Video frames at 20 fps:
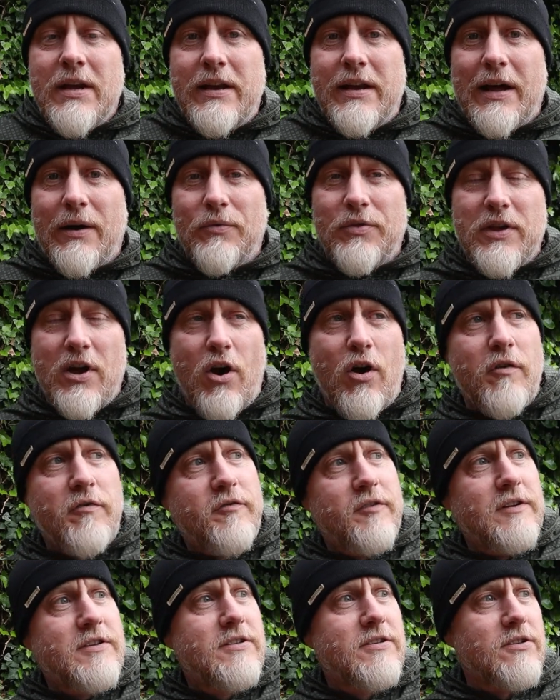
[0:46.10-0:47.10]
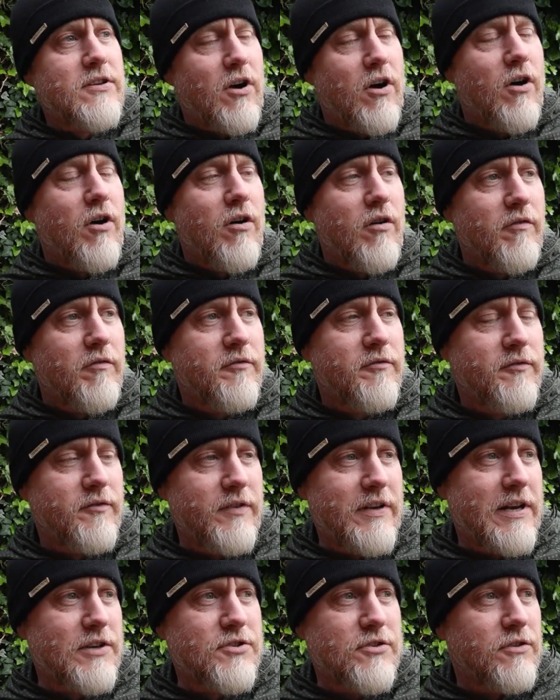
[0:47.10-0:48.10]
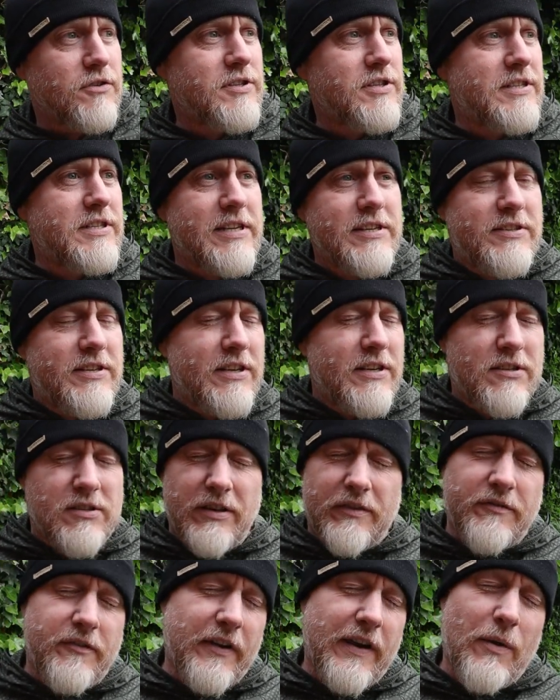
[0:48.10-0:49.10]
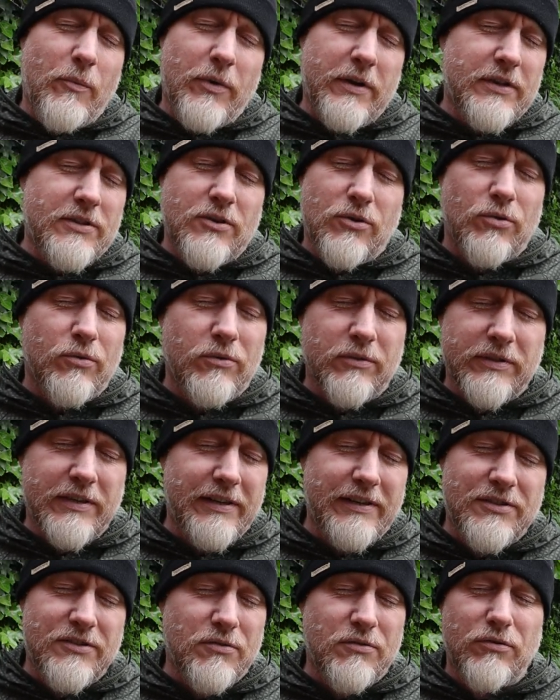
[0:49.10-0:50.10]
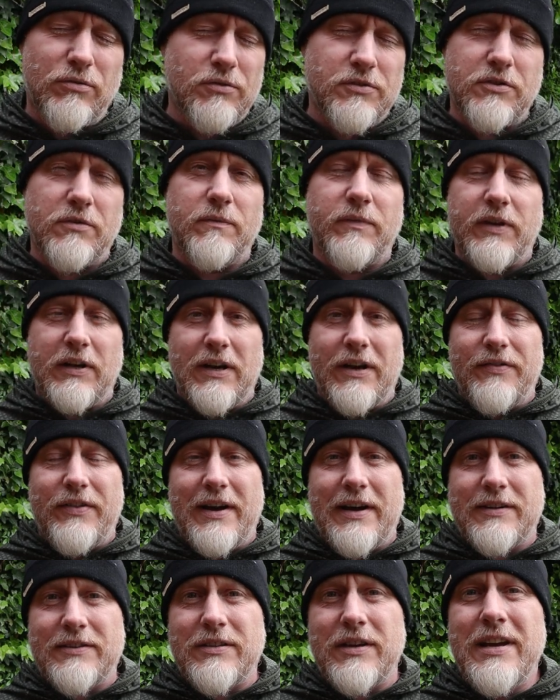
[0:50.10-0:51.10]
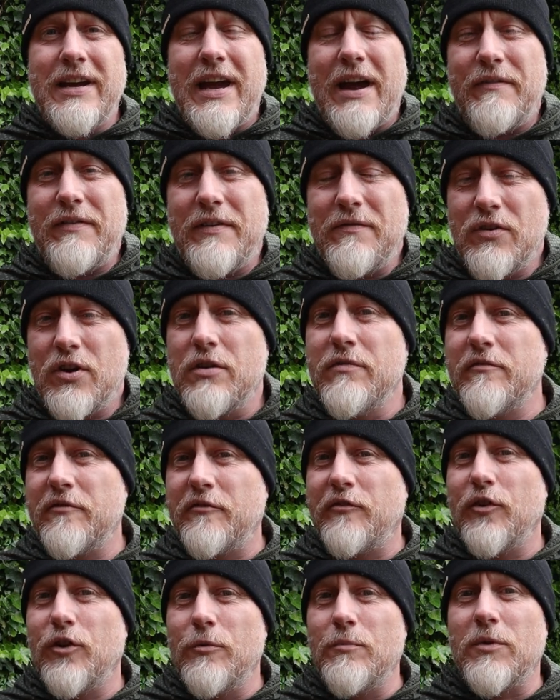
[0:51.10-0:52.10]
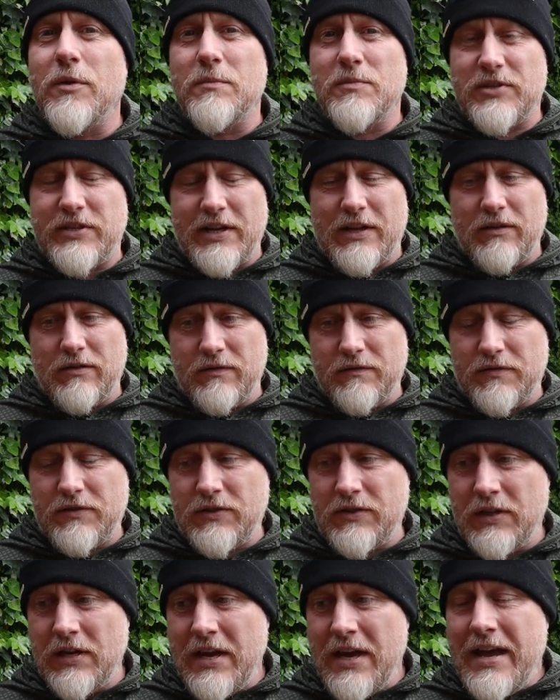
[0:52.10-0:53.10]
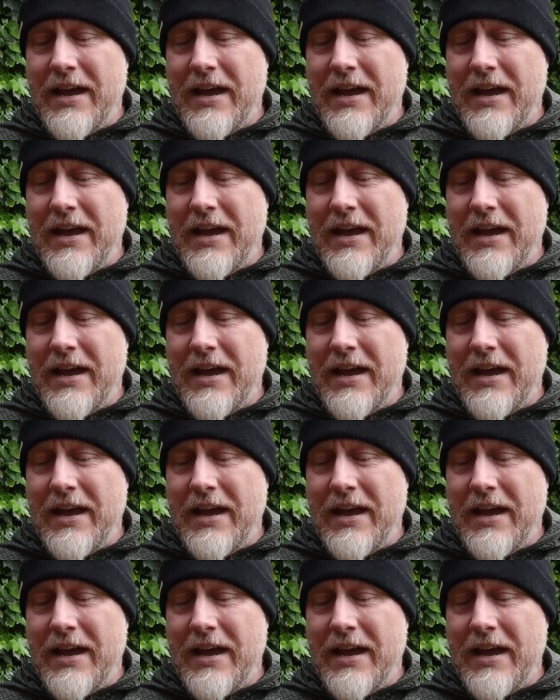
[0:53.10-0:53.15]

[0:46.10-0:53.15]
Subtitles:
Now, the Office of National Statistics, I forget what it's called something like that, have even confirmed themselves.